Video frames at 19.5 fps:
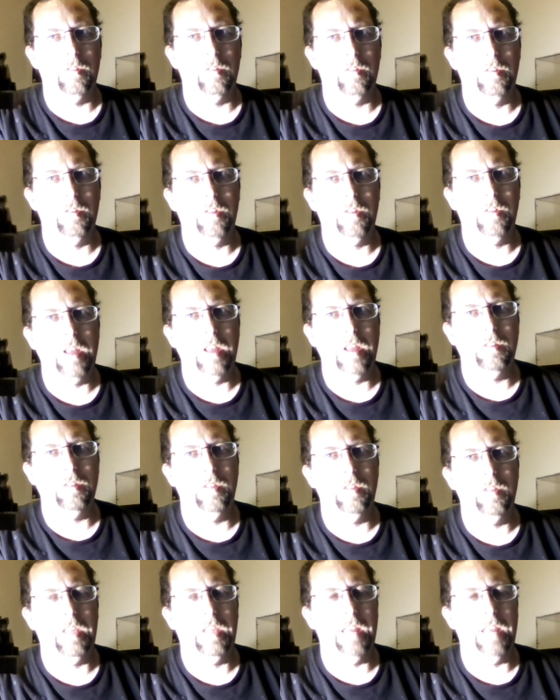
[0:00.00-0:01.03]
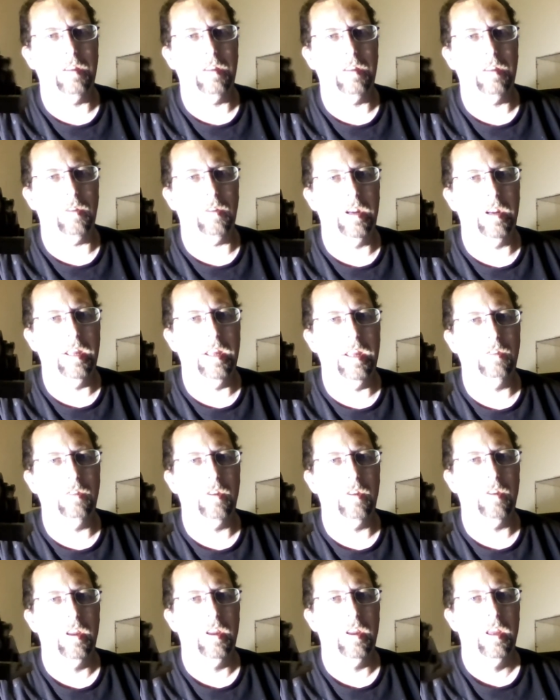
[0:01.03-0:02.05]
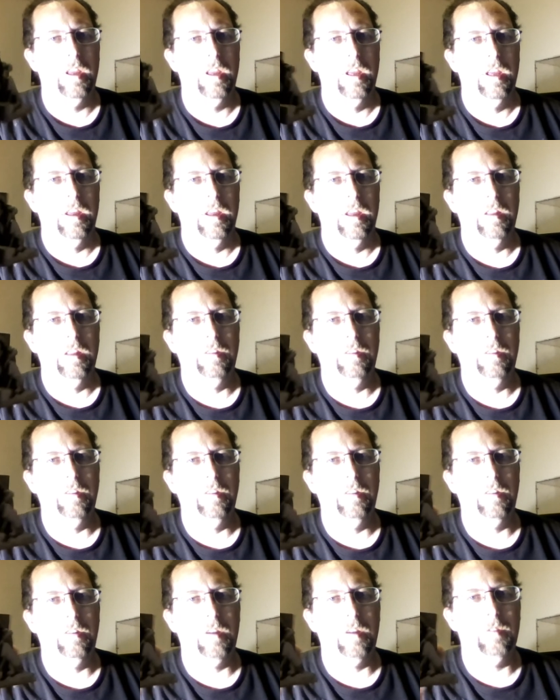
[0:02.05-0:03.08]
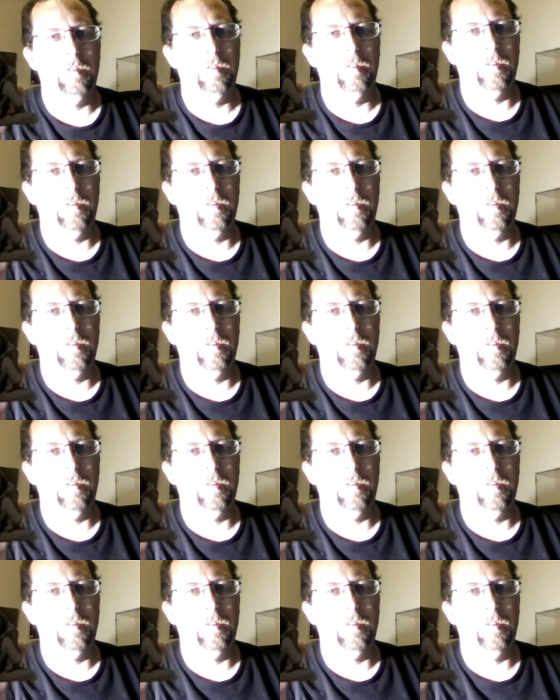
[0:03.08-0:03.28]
From the side, you really can't tell what it is until you come to the